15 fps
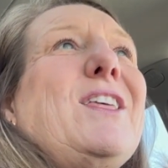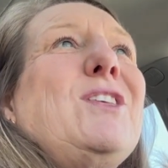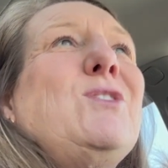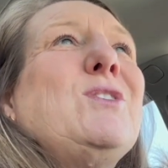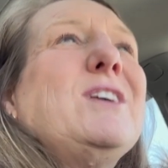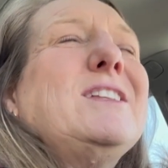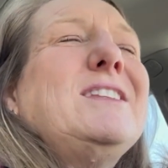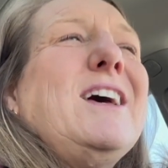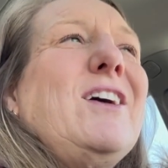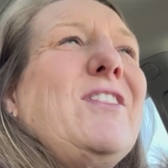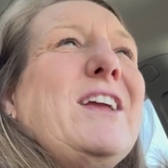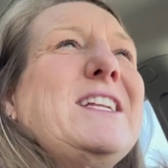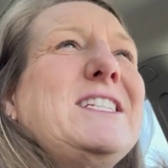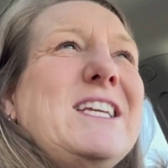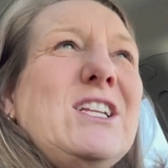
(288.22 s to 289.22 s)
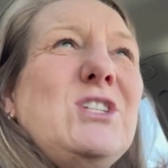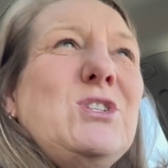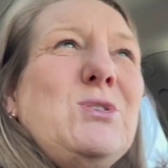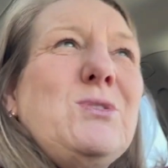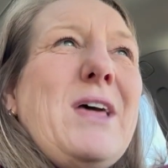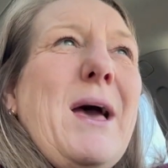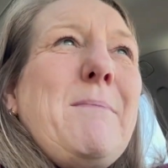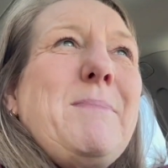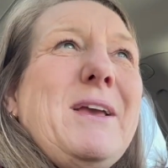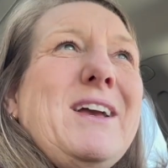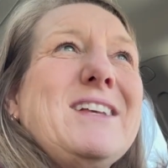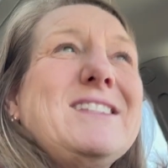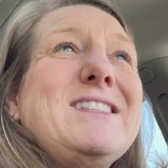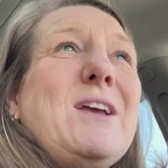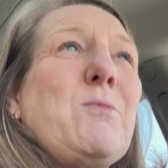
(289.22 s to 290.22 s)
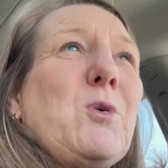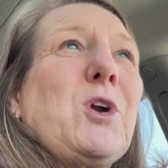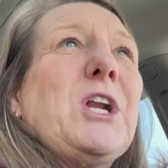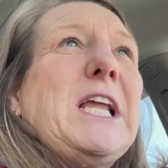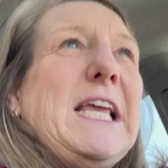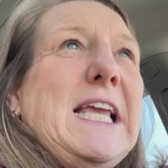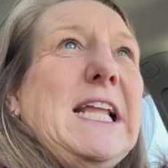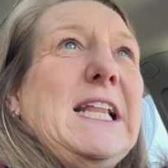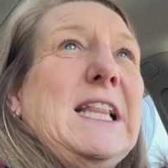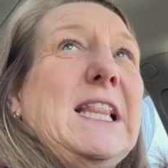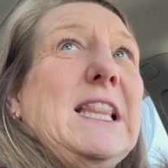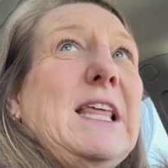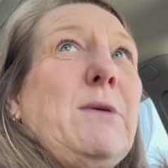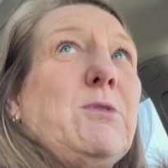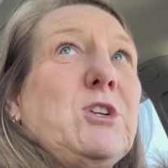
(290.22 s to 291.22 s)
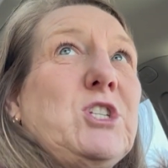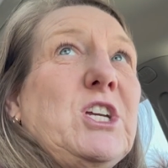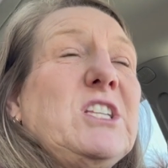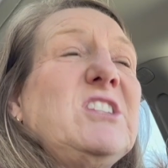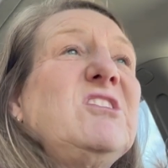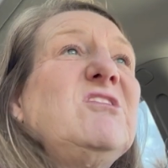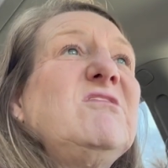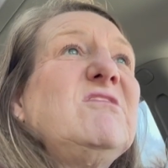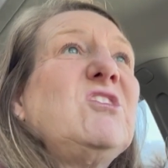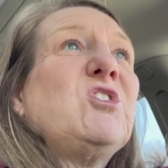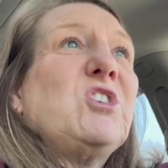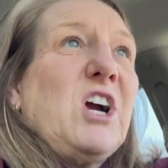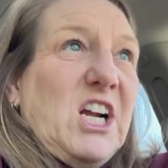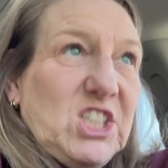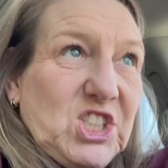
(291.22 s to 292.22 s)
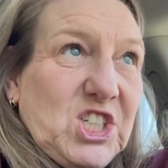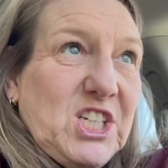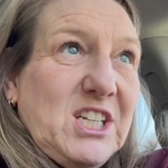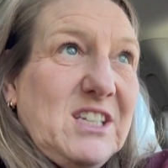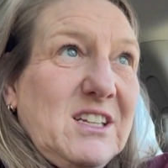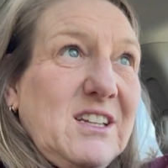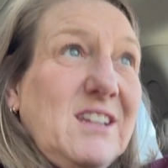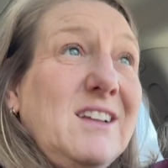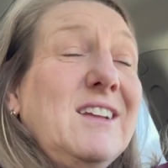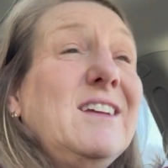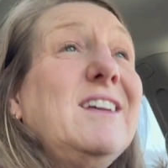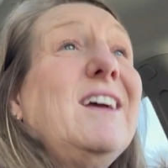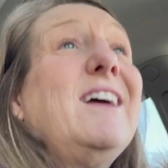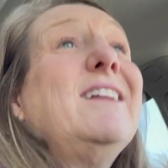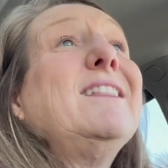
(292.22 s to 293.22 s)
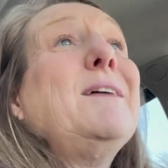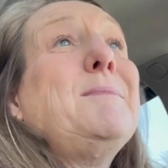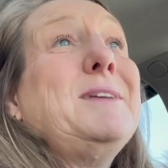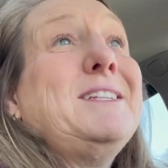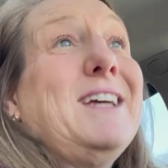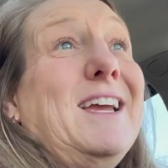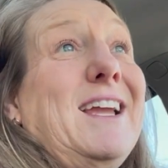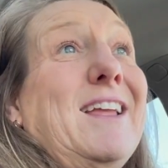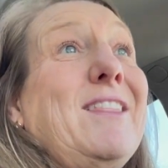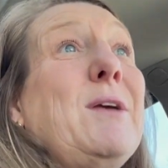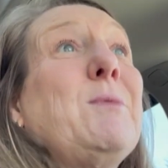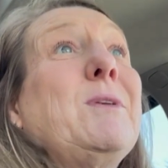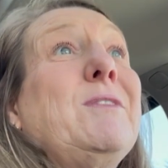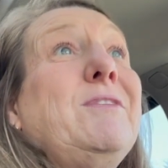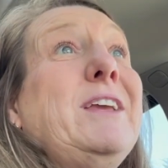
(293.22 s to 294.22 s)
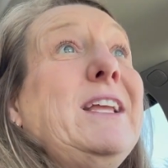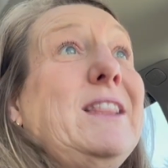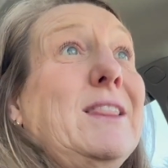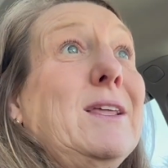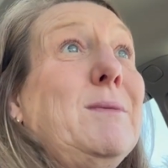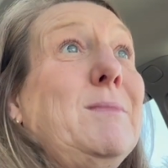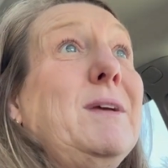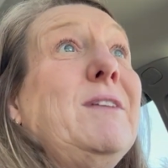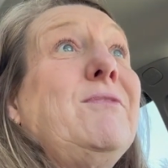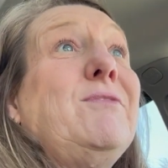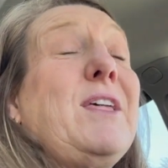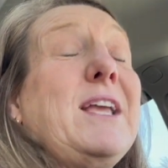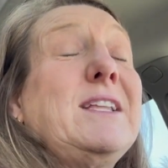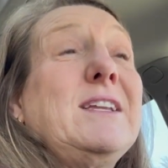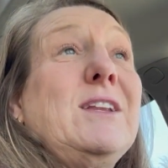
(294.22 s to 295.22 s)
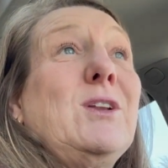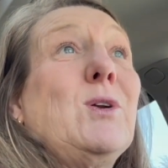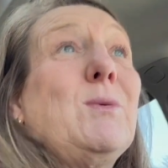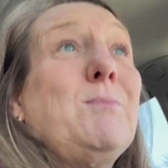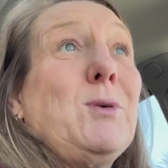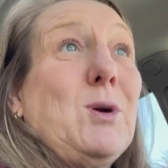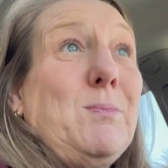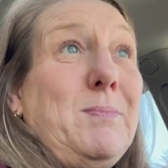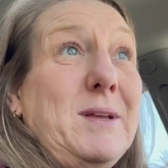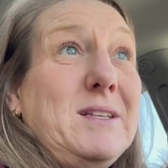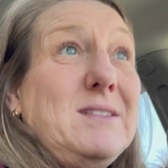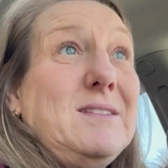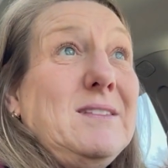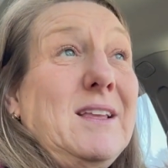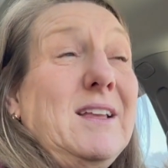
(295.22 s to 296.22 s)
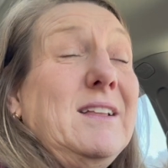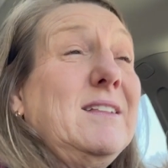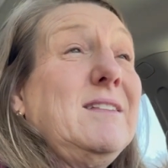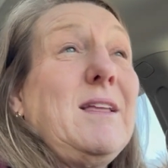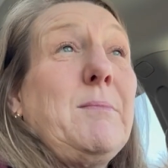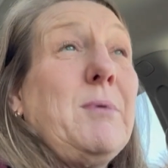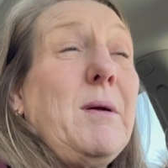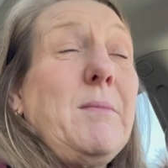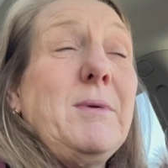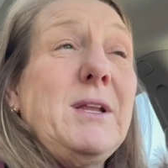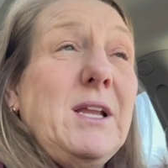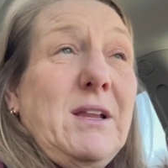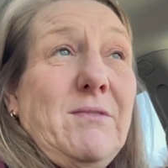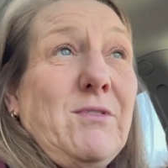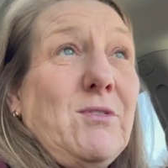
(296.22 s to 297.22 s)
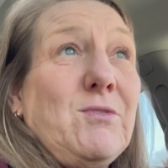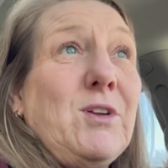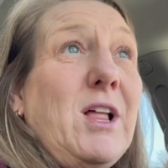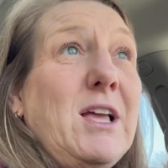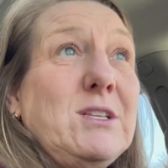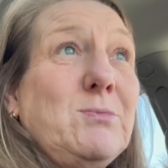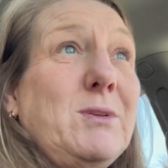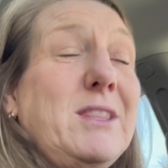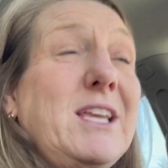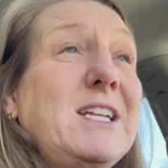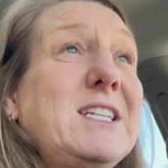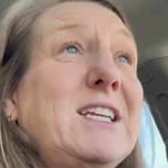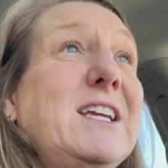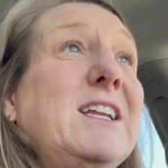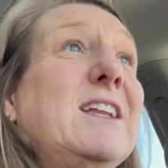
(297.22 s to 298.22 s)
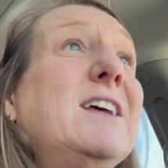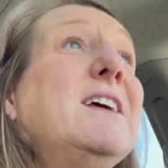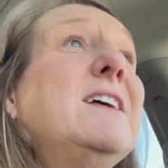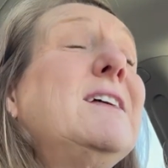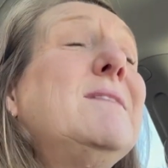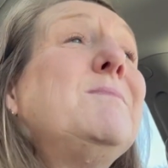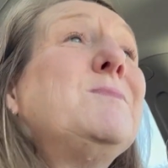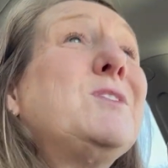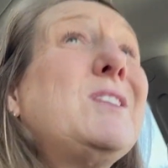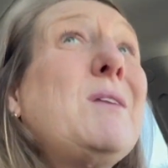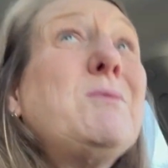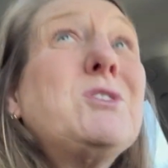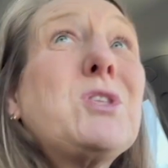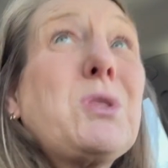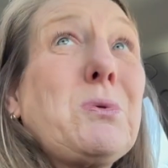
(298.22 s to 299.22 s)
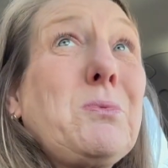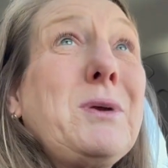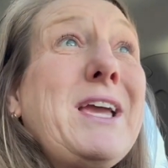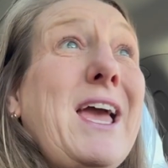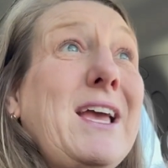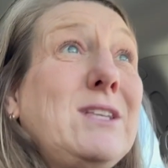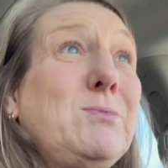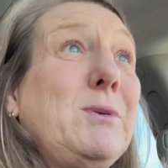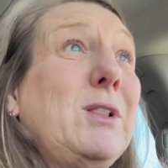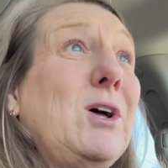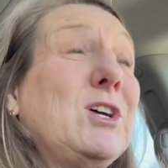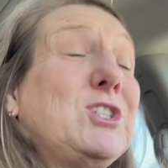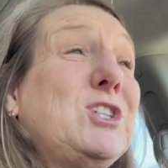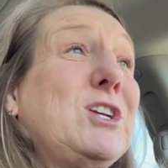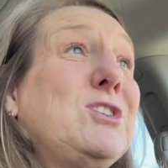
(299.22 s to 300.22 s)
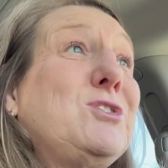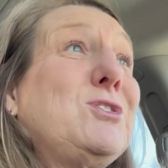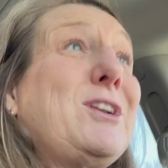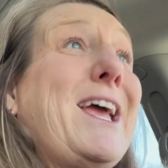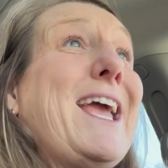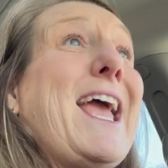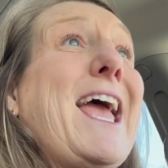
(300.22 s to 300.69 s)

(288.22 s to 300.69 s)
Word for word: you can tell they didn't do that because they weren't eaten. They were just crushed. And let me tell you, they would have eaten them if they did it on purpose. Like, they probably didn't even realize what they did. So that was 3 eggs we lost yesterday,